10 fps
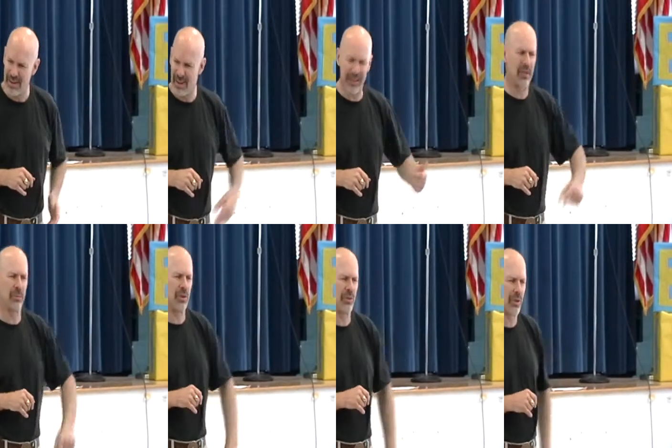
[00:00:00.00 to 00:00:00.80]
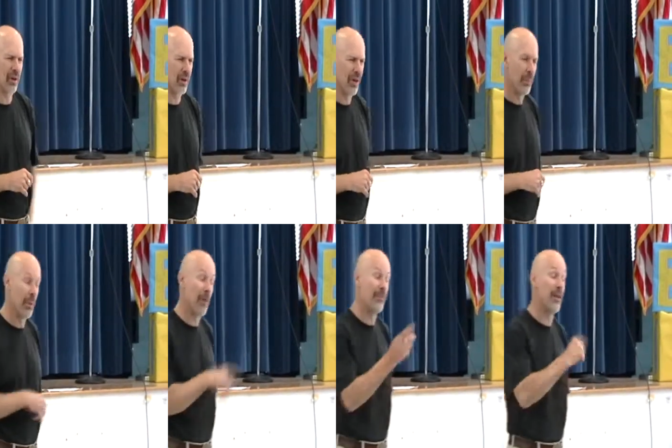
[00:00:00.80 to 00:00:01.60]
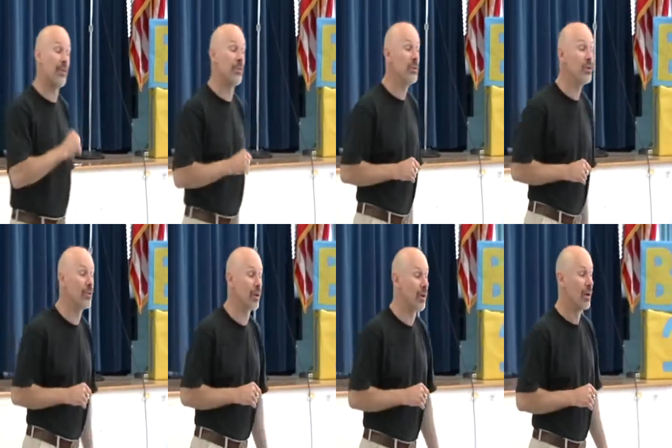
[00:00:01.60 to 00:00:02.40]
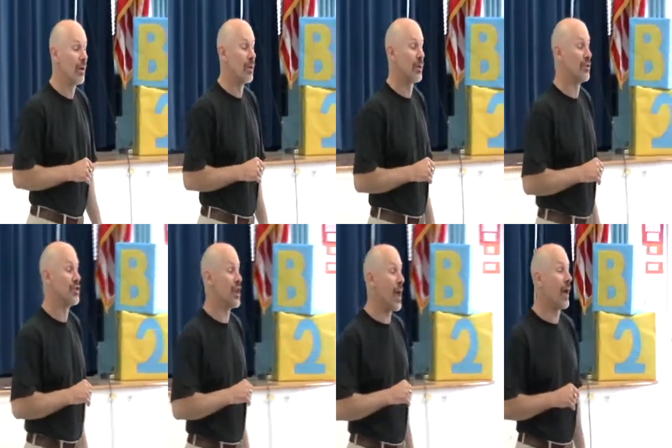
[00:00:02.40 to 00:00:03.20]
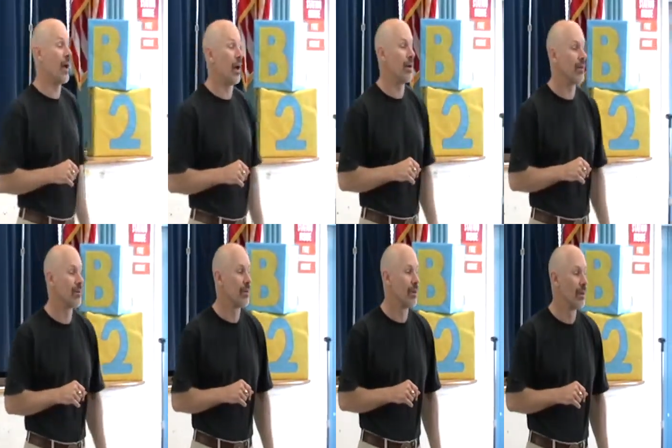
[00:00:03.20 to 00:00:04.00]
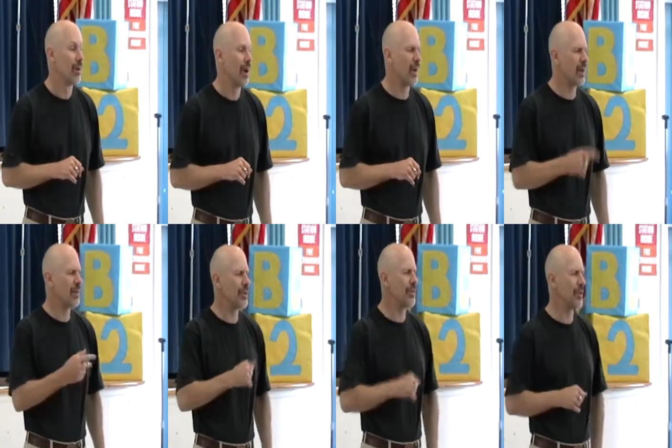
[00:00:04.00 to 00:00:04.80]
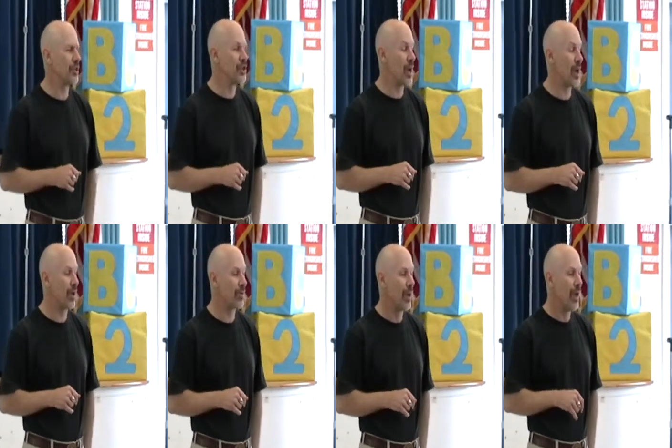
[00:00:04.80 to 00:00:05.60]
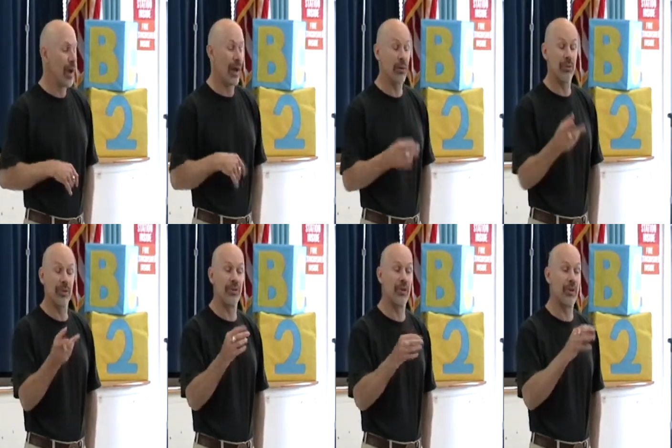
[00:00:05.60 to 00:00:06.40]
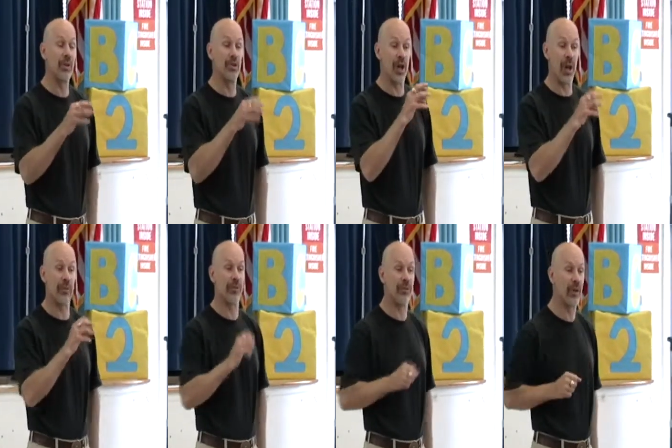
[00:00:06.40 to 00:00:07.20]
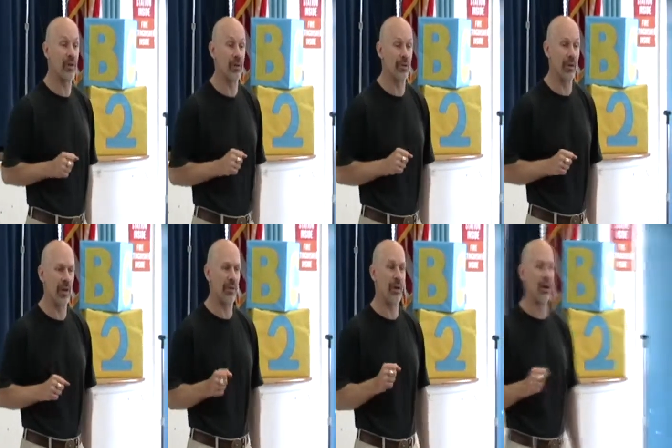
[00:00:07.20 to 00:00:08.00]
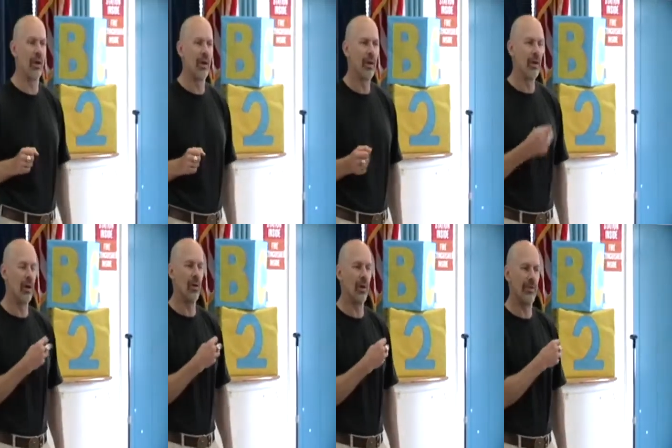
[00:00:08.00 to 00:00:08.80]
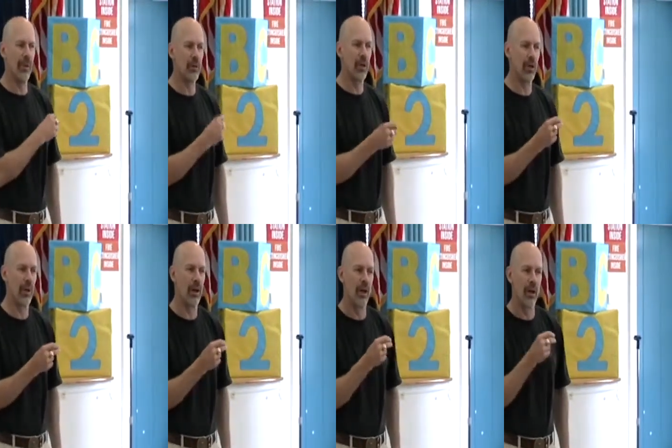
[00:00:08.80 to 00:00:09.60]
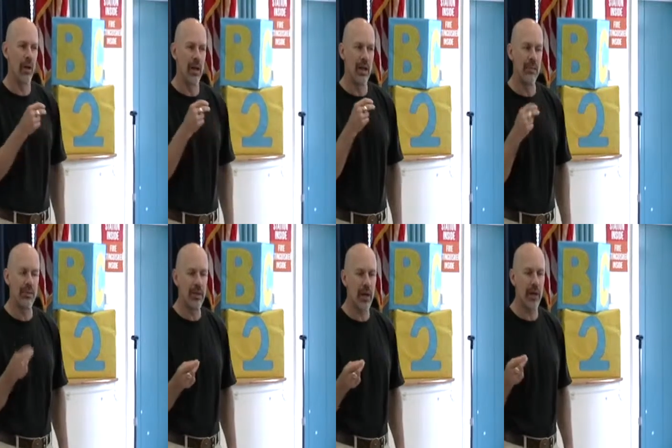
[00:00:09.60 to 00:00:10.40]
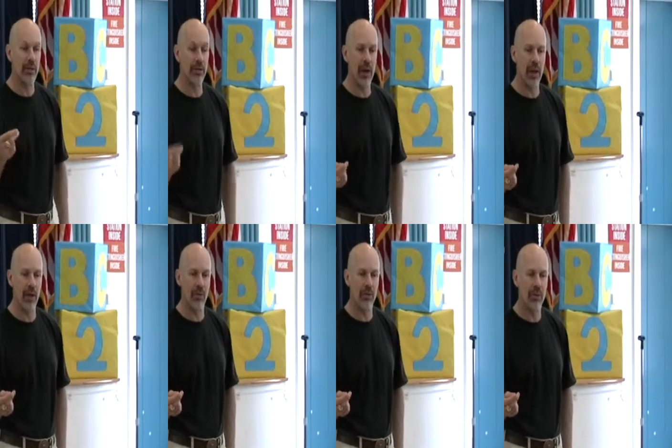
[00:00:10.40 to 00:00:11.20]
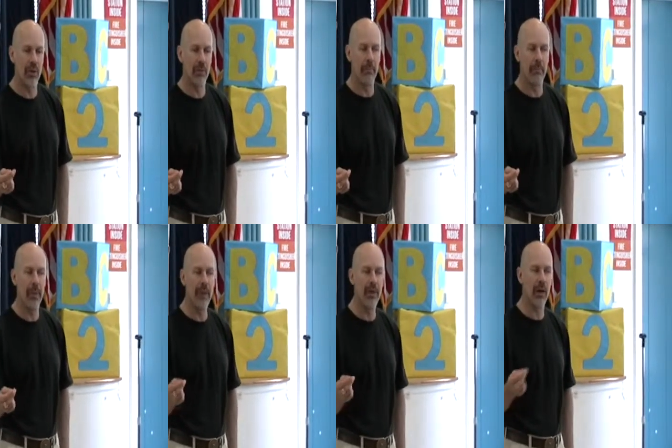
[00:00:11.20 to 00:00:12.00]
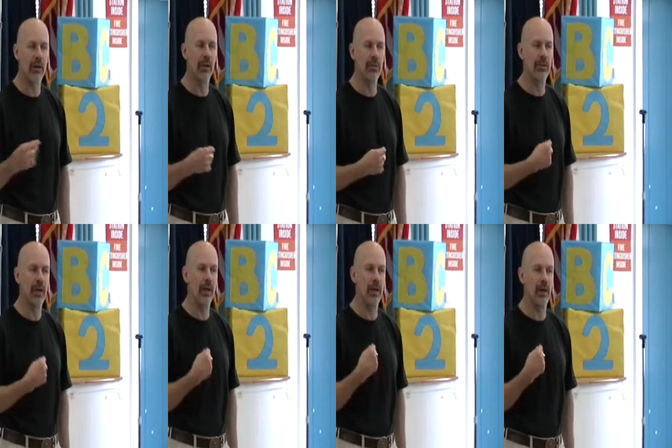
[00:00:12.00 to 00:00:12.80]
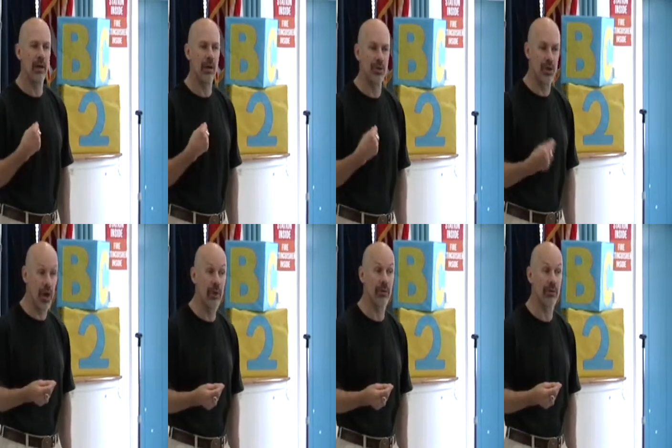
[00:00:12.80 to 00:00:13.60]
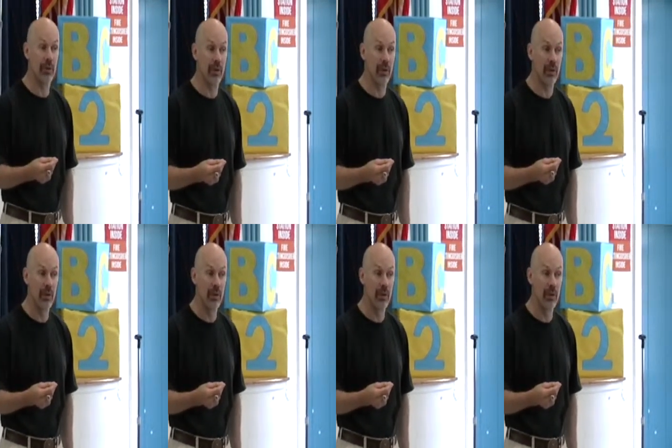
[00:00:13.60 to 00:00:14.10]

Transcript: I liked the music on it. But my favorite music was jazz. I like listening to jazz. And I was listening to the jazz singers. And I thought, you know, if I'm good at imitating sounds, maybe I could imitate a jazz singer.